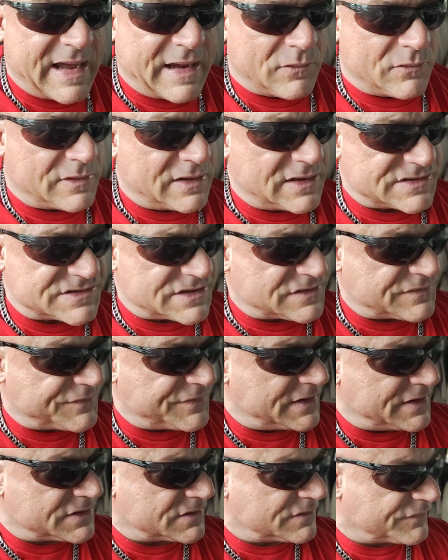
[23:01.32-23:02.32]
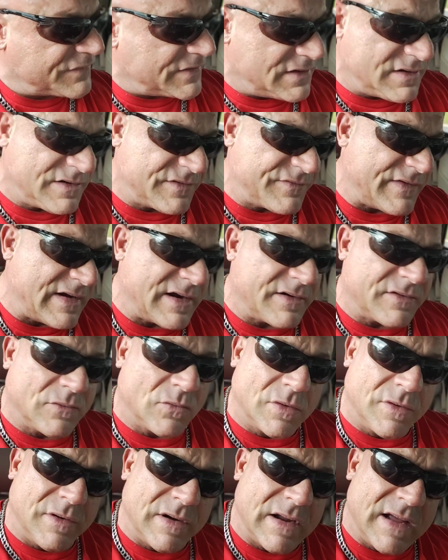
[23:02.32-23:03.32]
when I was at the fitness factory
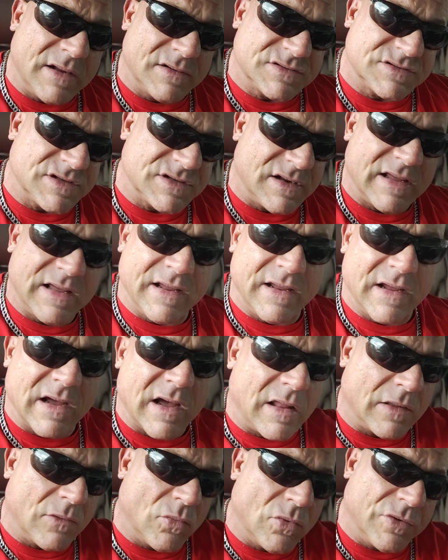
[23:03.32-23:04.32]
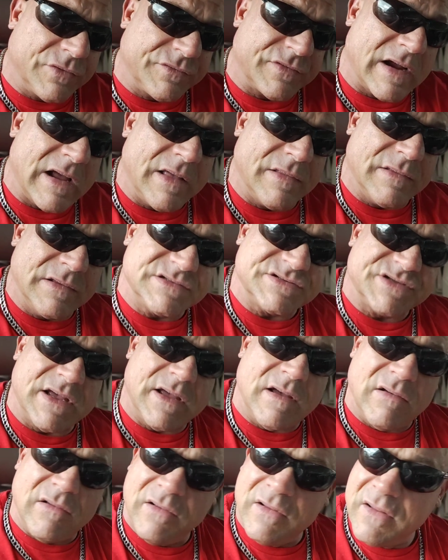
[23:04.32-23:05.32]
one night and said, Hey, Hollywood, try this
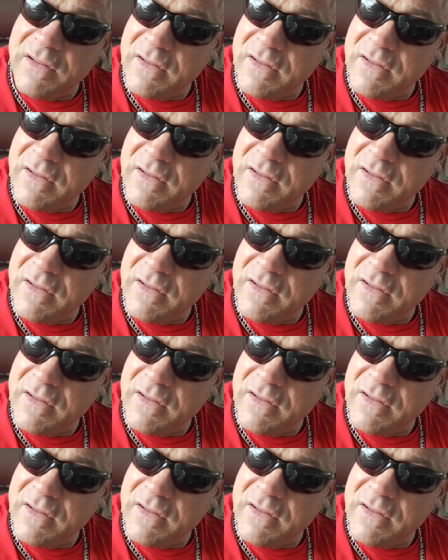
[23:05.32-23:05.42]
out.